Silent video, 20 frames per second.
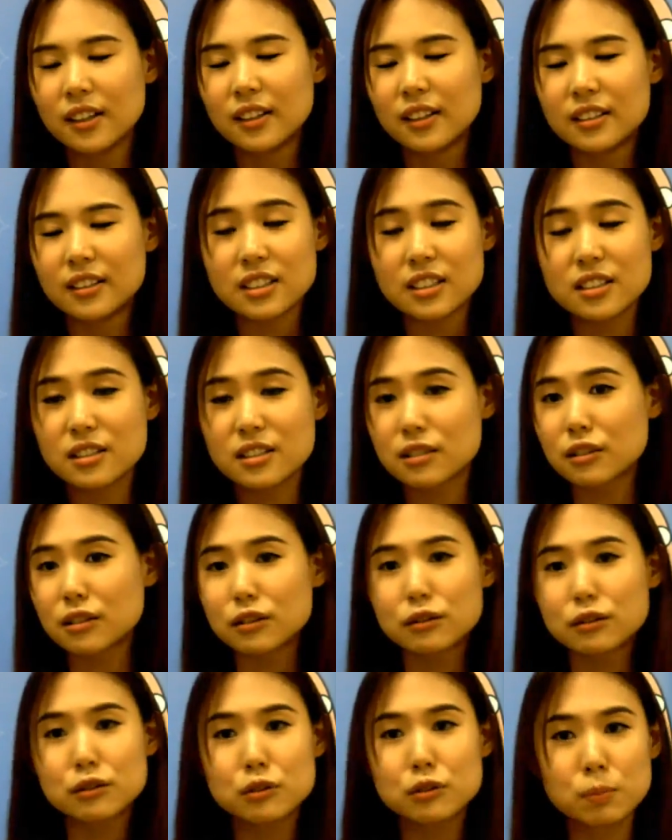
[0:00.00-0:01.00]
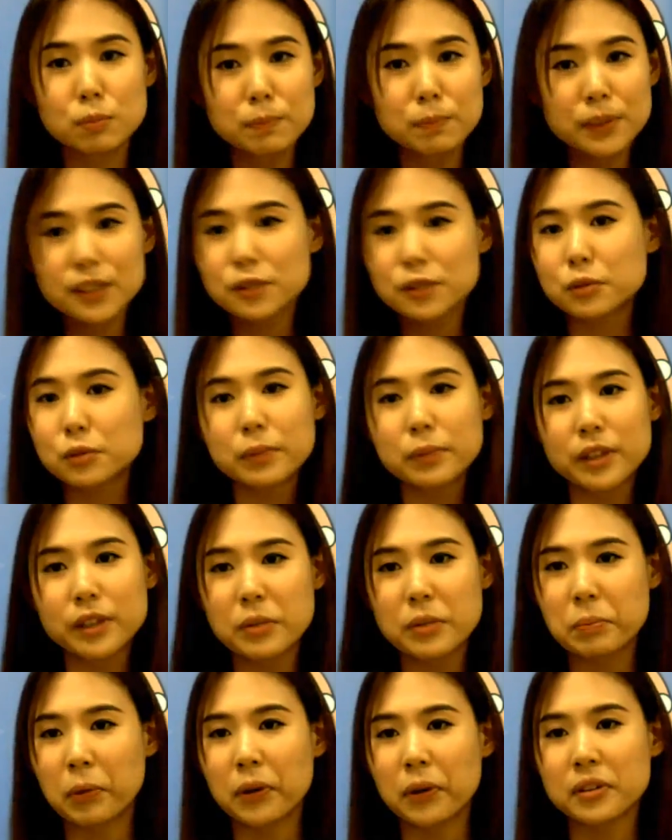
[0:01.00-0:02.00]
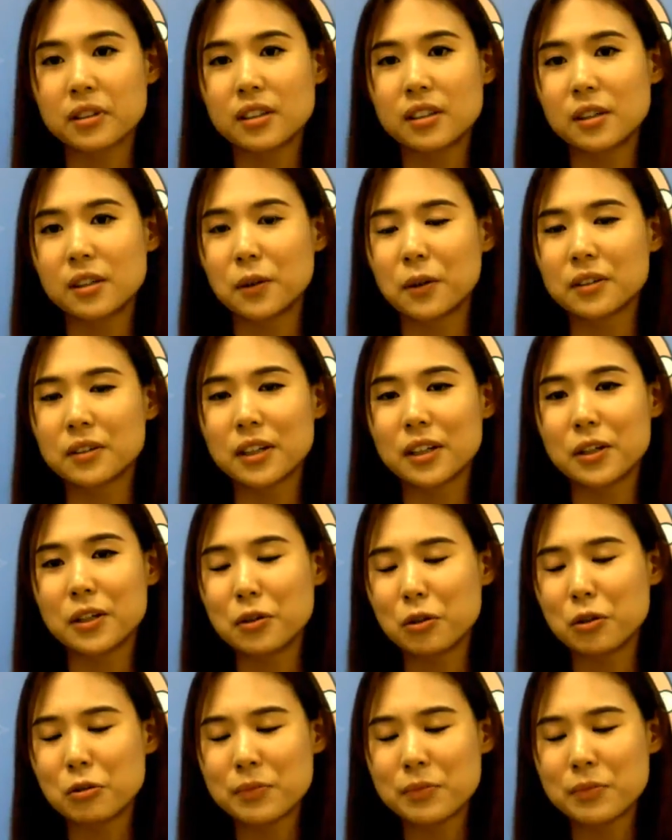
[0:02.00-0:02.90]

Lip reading: just super important in all that you do,